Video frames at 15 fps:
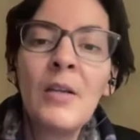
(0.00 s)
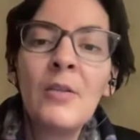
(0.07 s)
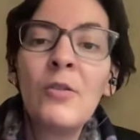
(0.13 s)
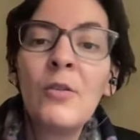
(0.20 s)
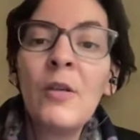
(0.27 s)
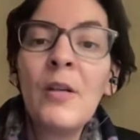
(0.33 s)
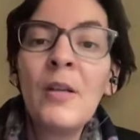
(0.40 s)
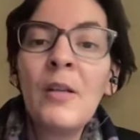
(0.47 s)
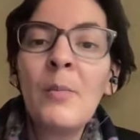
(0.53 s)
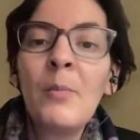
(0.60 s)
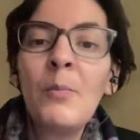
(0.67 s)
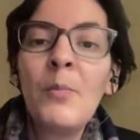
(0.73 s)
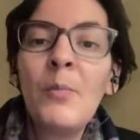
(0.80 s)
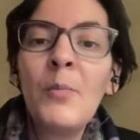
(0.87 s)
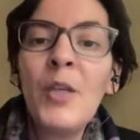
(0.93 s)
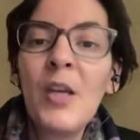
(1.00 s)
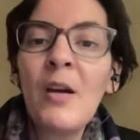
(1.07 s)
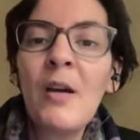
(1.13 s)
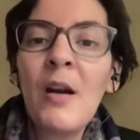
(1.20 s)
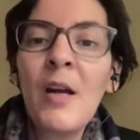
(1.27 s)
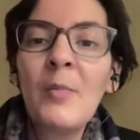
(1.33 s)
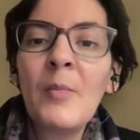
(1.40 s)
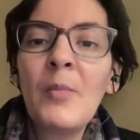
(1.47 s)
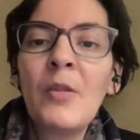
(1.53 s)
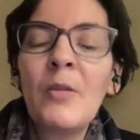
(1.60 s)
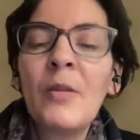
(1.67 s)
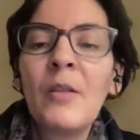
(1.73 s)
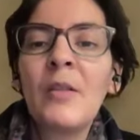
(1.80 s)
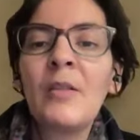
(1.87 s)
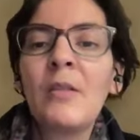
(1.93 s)
During the BRI
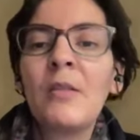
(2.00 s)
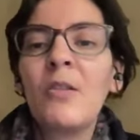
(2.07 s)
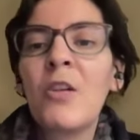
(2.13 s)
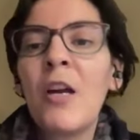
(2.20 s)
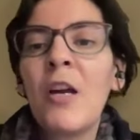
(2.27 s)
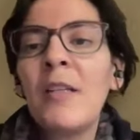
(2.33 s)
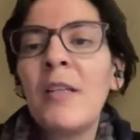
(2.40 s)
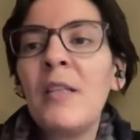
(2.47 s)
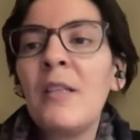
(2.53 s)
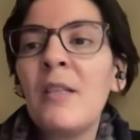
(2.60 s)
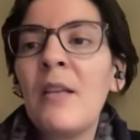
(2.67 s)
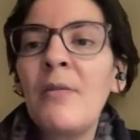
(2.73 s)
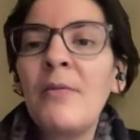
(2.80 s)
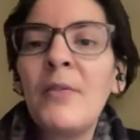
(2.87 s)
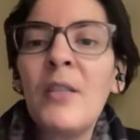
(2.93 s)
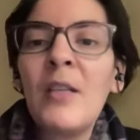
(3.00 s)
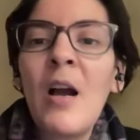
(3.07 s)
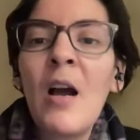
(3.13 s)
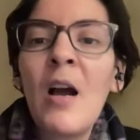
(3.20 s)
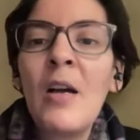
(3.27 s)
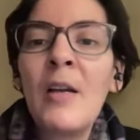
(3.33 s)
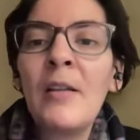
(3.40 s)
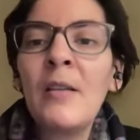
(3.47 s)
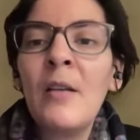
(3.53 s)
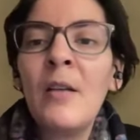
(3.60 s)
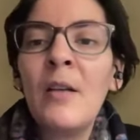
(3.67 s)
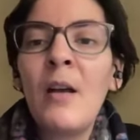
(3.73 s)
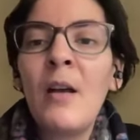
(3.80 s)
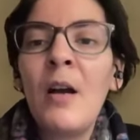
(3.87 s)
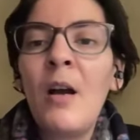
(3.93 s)
period, Chinese FDI,
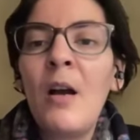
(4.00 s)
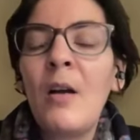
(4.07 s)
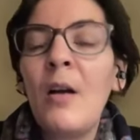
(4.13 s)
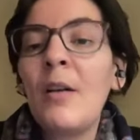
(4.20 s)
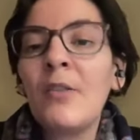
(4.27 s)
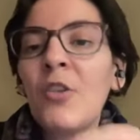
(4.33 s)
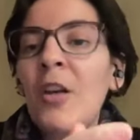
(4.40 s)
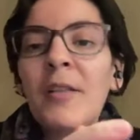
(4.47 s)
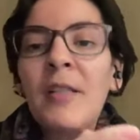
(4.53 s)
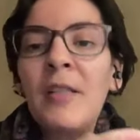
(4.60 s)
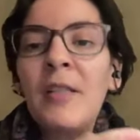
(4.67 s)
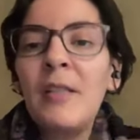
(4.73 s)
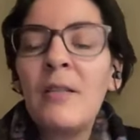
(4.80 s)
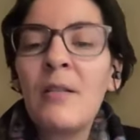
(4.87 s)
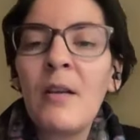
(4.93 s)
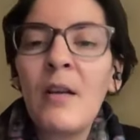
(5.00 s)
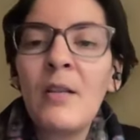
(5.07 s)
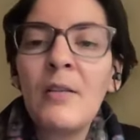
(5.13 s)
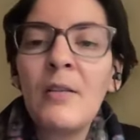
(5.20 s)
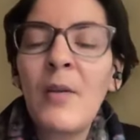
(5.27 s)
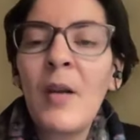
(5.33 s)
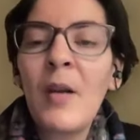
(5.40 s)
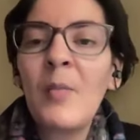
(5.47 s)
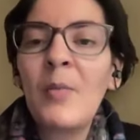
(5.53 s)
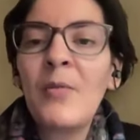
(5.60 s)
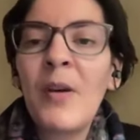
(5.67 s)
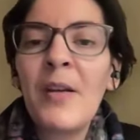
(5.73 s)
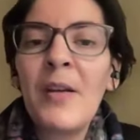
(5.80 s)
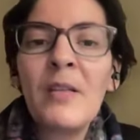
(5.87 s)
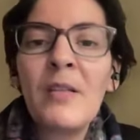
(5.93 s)
Chinese development
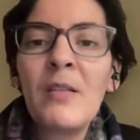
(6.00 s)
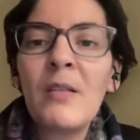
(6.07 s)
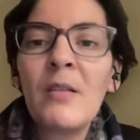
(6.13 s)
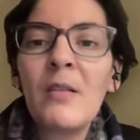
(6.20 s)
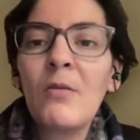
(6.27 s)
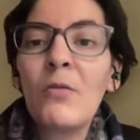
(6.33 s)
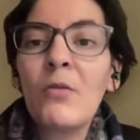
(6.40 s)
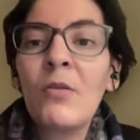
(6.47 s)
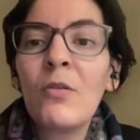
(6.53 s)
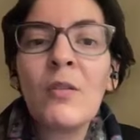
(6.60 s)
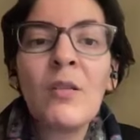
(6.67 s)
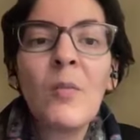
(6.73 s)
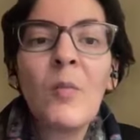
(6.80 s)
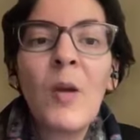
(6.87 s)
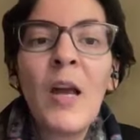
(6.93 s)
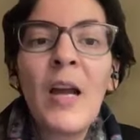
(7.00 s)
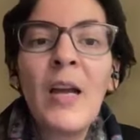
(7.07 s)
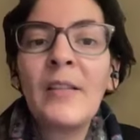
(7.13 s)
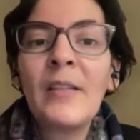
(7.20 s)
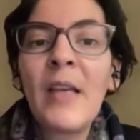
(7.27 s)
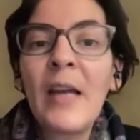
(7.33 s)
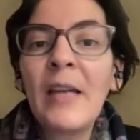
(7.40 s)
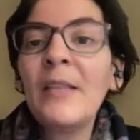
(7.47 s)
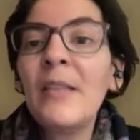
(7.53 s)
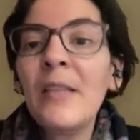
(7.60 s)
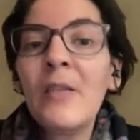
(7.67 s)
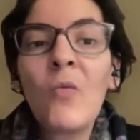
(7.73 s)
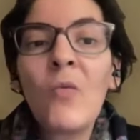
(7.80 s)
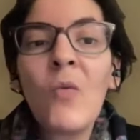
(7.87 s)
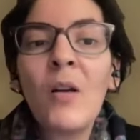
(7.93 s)
finance institutions supplied
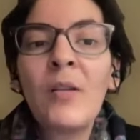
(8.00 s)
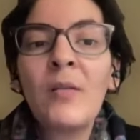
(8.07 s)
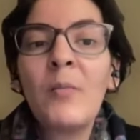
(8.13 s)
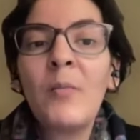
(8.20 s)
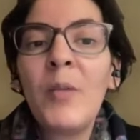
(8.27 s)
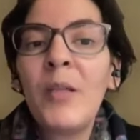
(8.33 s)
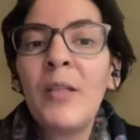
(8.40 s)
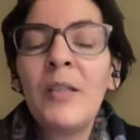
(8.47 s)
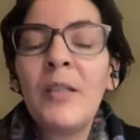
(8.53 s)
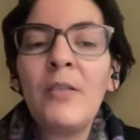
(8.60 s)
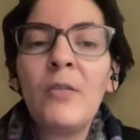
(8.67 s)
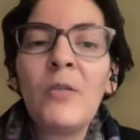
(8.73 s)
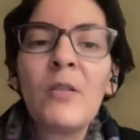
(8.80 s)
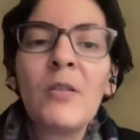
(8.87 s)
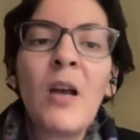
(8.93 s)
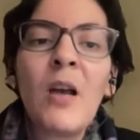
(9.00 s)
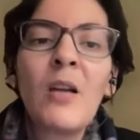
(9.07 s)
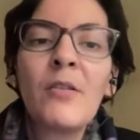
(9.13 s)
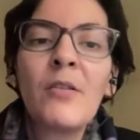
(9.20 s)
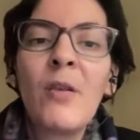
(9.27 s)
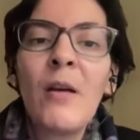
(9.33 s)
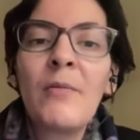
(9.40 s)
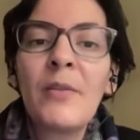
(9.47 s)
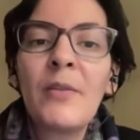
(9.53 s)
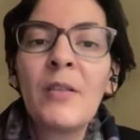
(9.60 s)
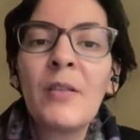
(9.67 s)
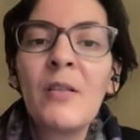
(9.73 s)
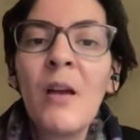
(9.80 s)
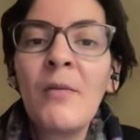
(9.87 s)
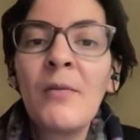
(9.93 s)
91 billion US dollars to African
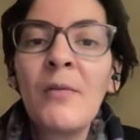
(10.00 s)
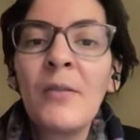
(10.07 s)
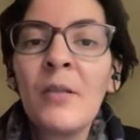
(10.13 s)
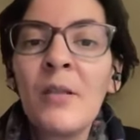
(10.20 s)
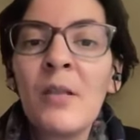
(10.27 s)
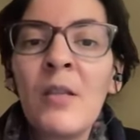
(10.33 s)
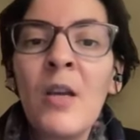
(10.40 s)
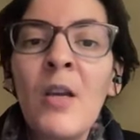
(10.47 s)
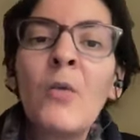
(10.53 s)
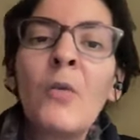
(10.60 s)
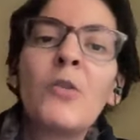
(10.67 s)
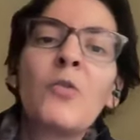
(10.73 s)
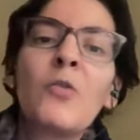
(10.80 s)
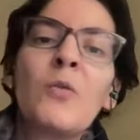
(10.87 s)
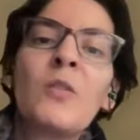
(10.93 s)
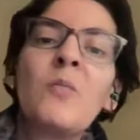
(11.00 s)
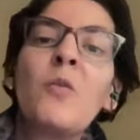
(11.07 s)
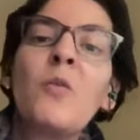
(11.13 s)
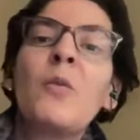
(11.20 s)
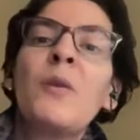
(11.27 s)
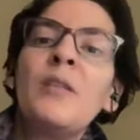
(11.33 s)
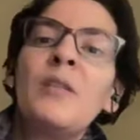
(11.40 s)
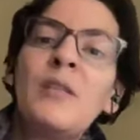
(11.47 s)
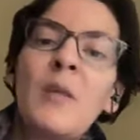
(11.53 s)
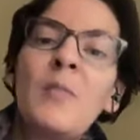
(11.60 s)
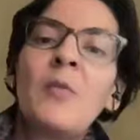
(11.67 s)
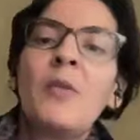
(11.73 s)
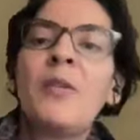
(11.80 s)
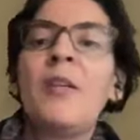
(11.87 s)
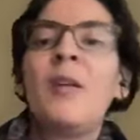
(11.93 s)
sovereigns, which was more than
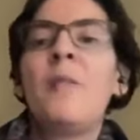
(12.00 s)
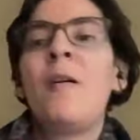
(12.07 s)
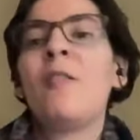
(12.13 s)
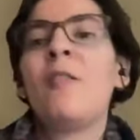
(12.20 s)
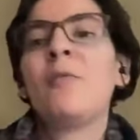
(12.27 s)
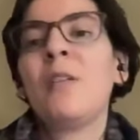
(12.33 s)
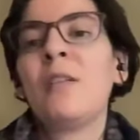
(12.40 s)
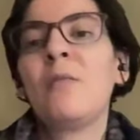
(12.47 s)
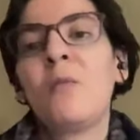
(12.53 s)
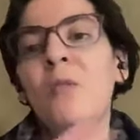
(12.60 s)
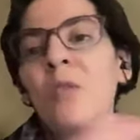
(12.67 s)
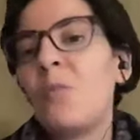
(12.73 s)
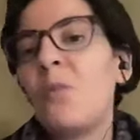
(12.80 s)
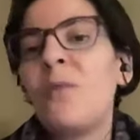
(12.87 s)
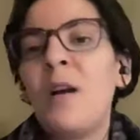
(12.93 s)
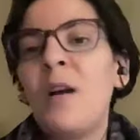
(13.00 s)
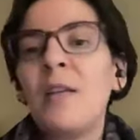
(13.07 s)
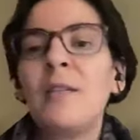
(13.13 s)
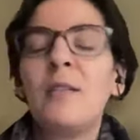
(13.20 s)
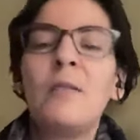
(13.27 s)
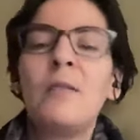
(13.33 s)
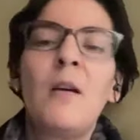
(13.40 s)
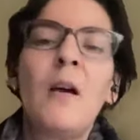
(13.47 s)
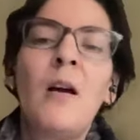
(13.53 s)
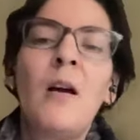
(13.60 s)
double the amount that was provided